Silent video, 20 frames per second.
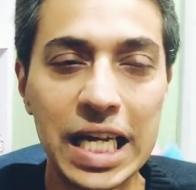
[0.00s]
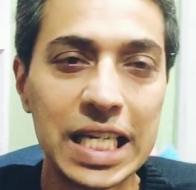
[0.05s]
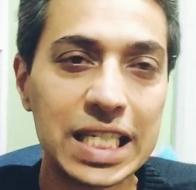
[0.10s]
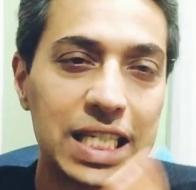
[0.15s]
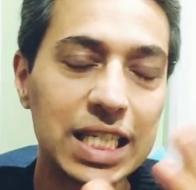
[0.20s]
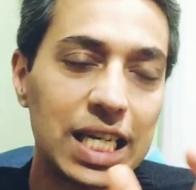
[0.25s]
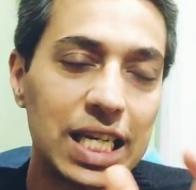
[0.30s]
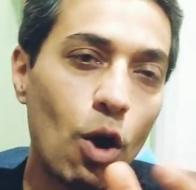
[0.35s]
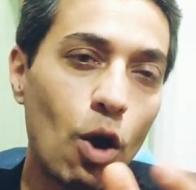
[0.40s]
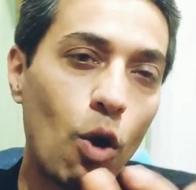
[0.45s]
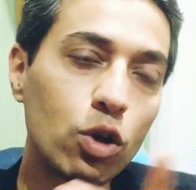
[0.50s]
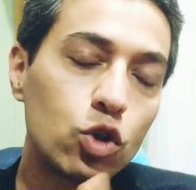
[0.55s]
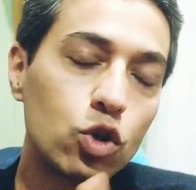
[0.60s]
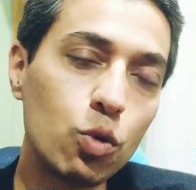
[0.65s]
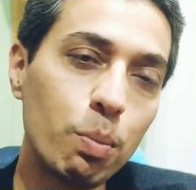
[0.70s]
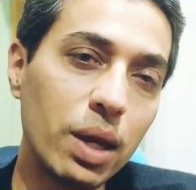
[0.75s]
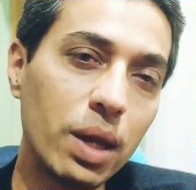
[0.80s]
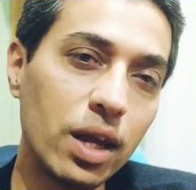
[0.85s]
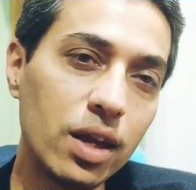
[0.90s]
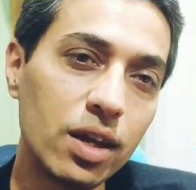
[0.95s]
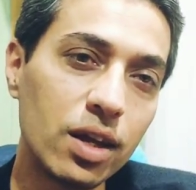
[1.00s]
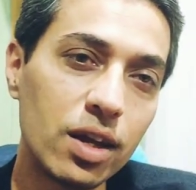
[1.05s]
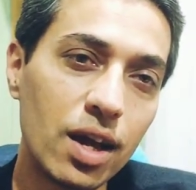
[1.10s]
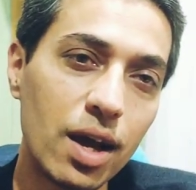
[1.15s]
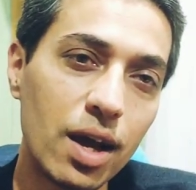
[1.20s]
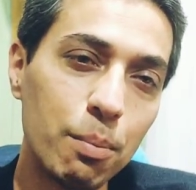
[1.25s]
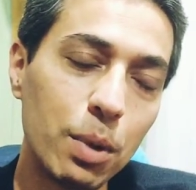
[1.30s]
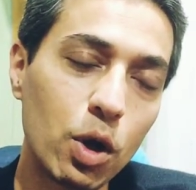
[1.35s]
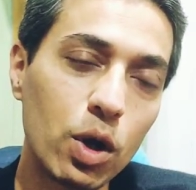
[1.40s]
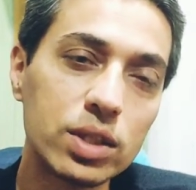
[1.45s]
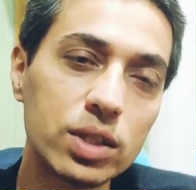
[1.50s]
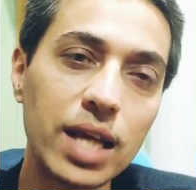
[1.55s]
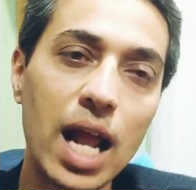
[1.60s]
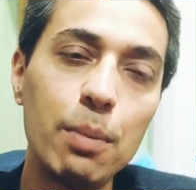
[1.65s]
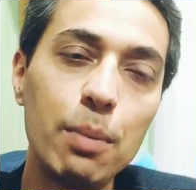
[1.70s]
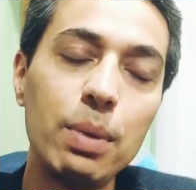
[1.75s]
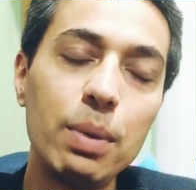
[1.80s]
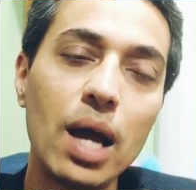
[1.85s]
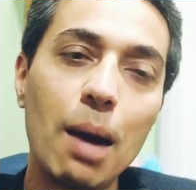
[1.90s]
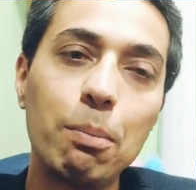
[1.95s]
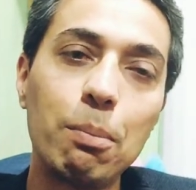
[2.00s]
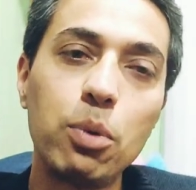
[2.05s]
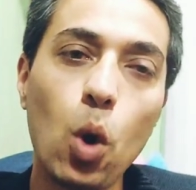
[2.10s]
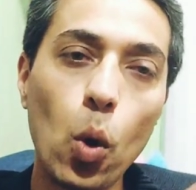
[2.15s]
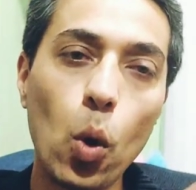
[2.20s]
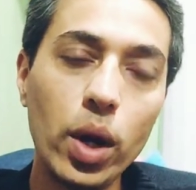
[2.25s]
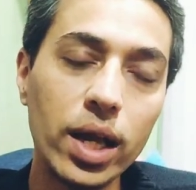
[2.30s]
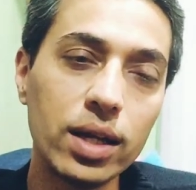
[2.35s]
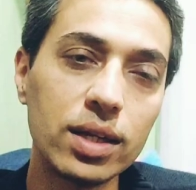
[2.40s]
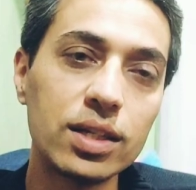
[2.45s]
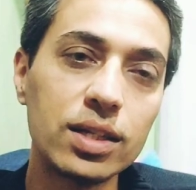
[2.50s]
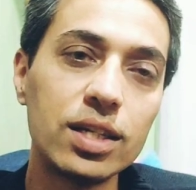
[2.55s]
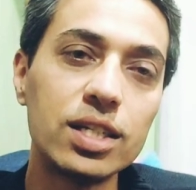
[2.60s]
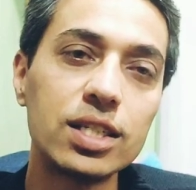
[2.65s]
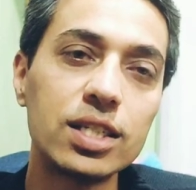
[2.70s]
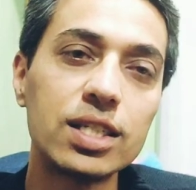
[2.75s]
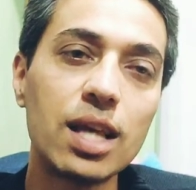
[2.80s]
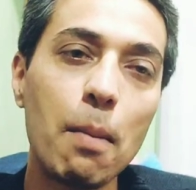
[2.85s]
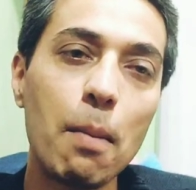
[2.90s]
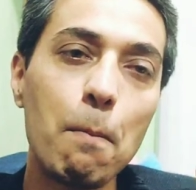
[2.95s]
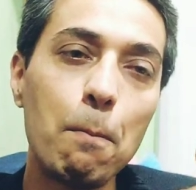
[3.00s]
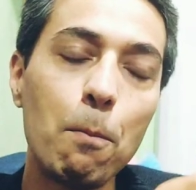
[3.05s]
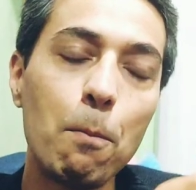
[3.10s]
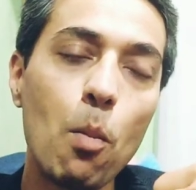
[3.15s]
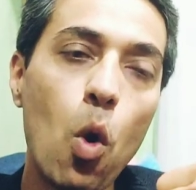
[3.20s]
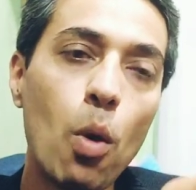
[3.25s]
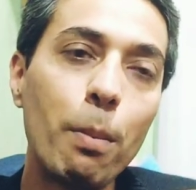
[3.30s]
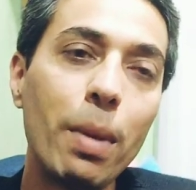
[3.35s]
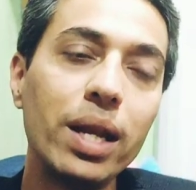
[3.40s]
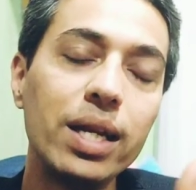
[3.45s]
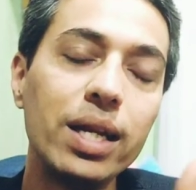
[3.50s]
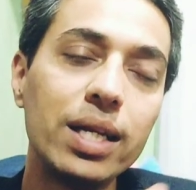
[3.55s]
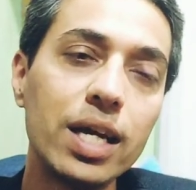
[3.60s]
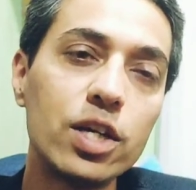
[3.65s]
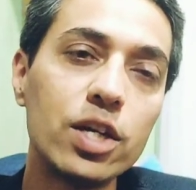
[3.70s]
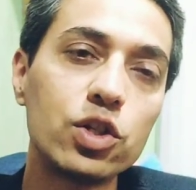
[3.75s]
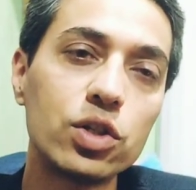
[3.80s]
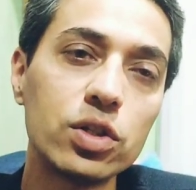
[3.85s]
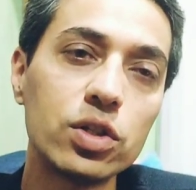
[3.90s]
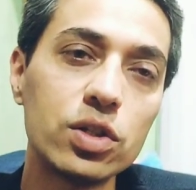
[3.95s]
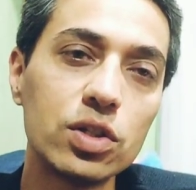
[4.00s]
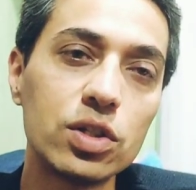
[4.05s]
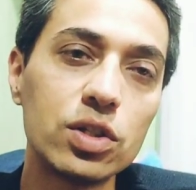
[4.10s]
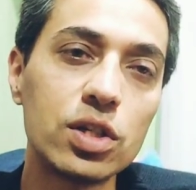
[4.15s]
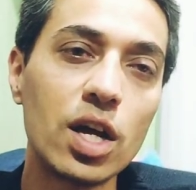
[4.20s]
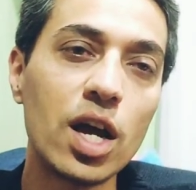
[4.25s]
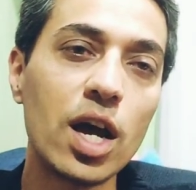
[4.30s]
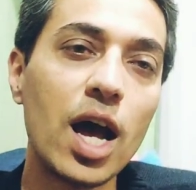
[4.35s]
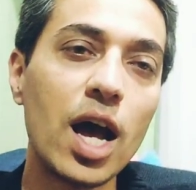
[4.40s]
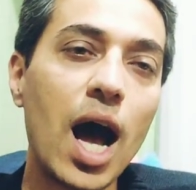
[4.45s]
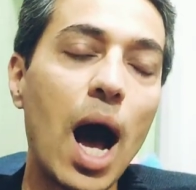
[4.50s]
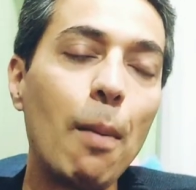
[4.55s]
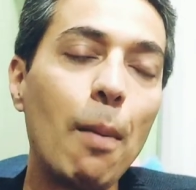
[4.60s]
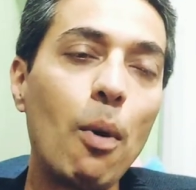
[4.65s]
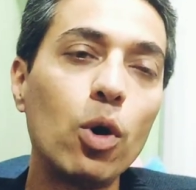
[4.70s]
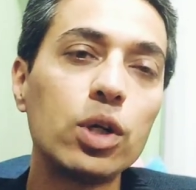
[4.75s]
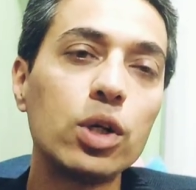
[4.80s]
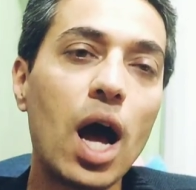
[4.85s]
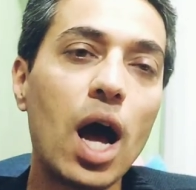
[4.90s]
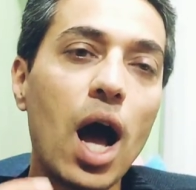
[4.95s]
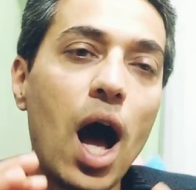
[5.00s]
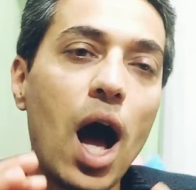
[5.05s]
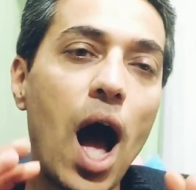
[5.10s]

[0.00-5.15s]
Stay on to me because I'll be uploading some more meditations about